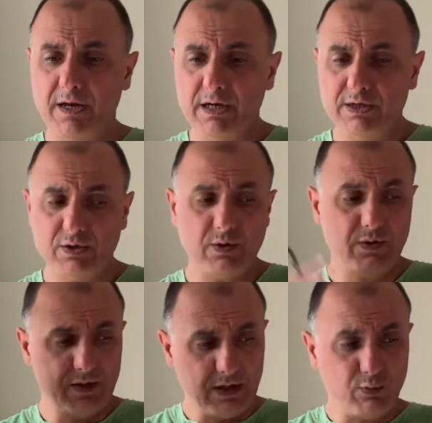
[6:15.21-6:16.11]
So
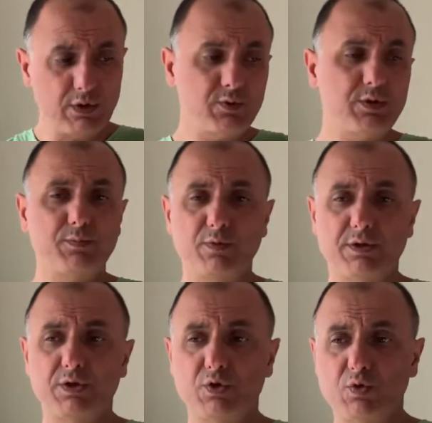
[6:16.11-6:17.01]
then once we put
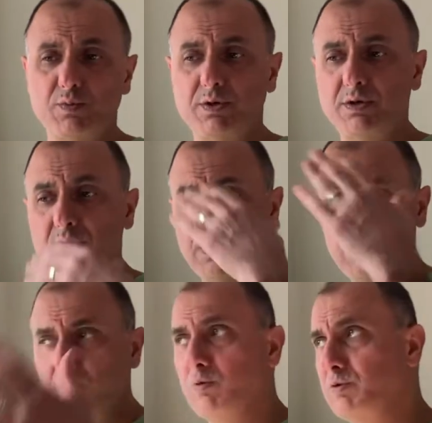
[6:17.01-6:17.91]
the tube in,
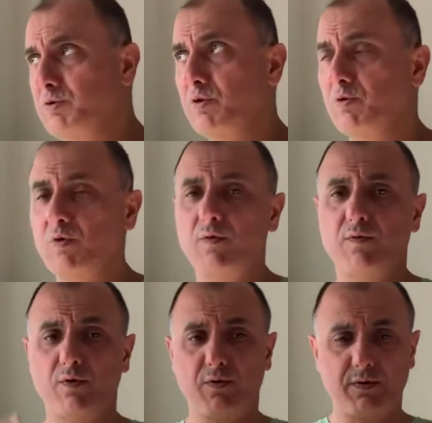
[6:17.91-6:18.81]
we'll go
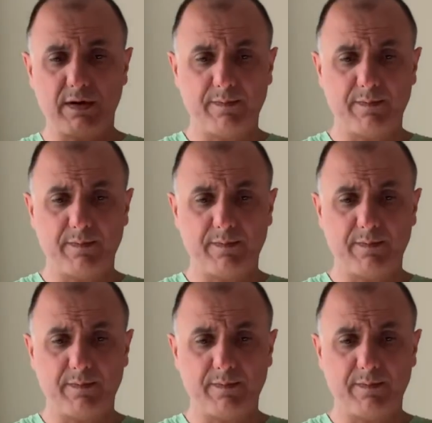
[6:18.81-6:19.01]
for